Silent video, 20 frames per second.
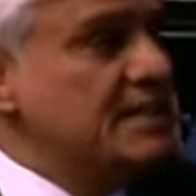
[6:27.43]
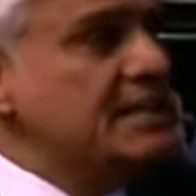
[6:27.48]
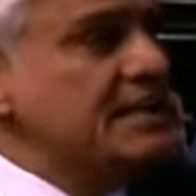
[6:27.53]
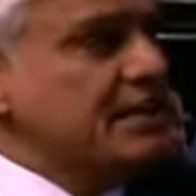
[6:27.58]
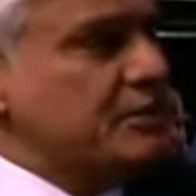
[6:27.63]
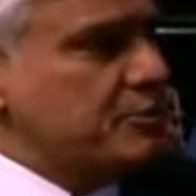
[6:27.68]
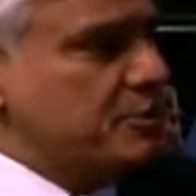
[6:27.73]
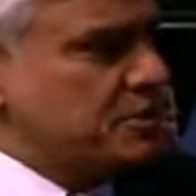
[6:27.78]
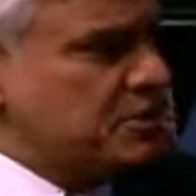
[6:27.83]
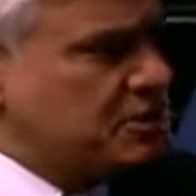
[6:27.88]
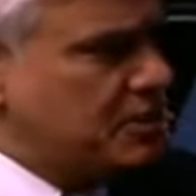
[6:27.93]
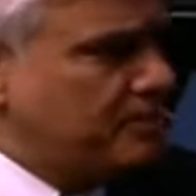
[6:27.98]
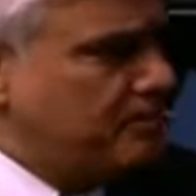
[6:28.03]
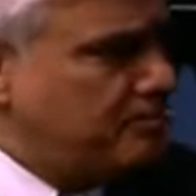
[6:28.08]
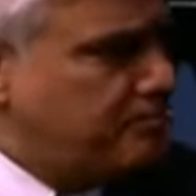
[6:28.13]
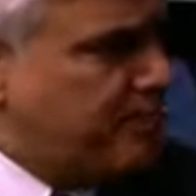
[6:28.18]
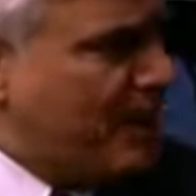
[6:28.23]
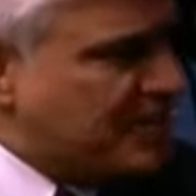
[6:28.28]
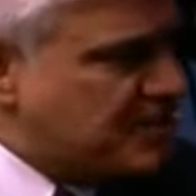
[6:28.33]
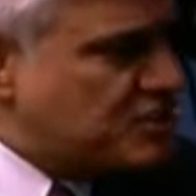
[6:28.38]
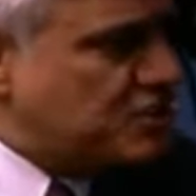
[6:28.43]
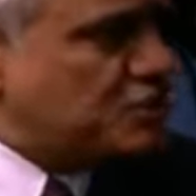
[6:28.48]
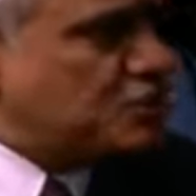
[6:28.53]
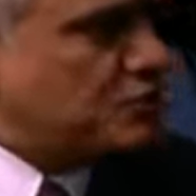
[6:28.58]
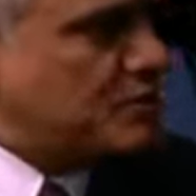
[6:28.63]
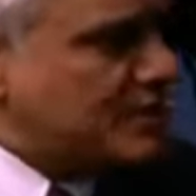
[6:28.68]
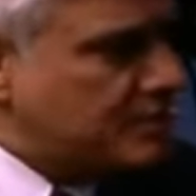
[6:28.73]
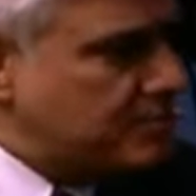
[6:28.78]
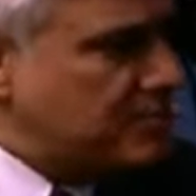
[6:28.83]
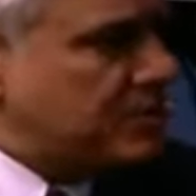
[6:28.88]
it was the best
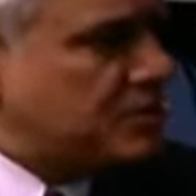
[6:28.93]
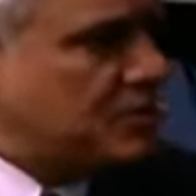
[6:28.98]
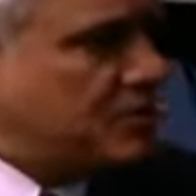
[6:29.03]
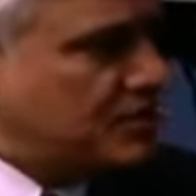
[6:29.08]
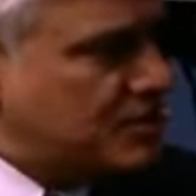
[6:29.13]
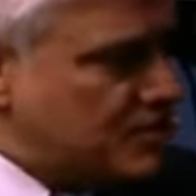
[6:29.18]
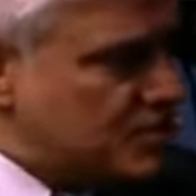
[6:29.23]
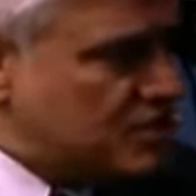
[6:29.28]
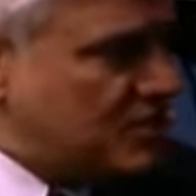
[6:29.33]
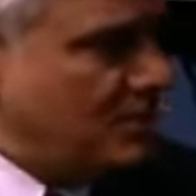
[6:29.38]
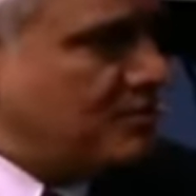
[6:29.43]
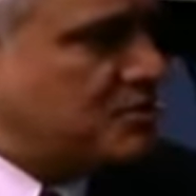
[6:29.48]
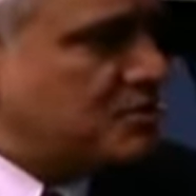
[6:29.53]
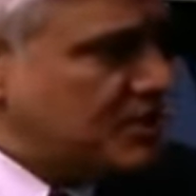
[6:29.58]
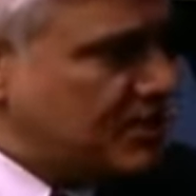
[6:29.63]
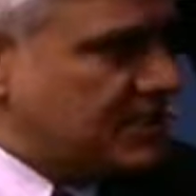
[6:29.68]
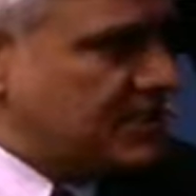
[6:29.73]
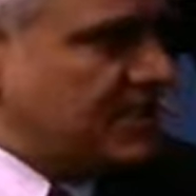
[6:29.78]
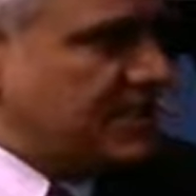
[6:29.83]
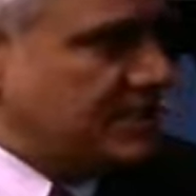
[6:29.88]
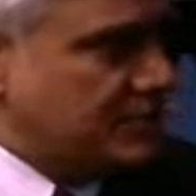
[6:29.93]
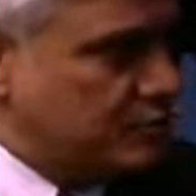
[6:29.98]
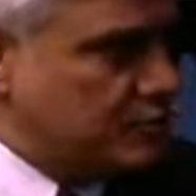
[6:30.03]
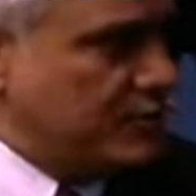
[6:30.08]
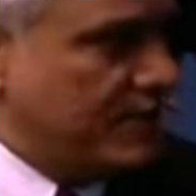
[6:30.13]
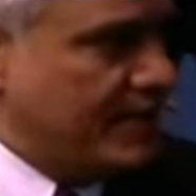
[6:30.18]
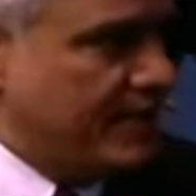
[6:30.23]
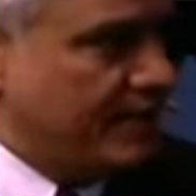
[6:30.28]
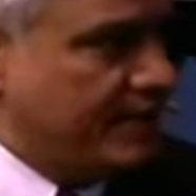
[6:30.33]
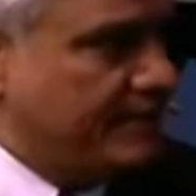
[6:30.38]
treatment on the subject he'd
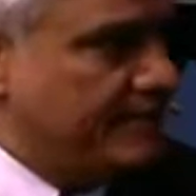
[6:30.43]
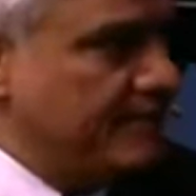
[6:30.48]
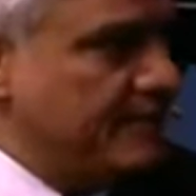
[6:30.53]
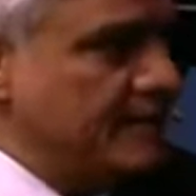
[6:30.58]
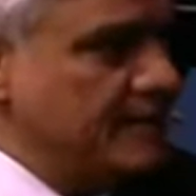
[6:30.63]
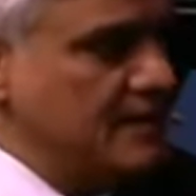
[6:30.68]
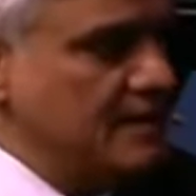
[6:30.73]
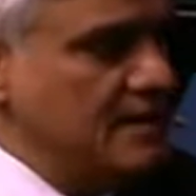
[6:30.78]
read.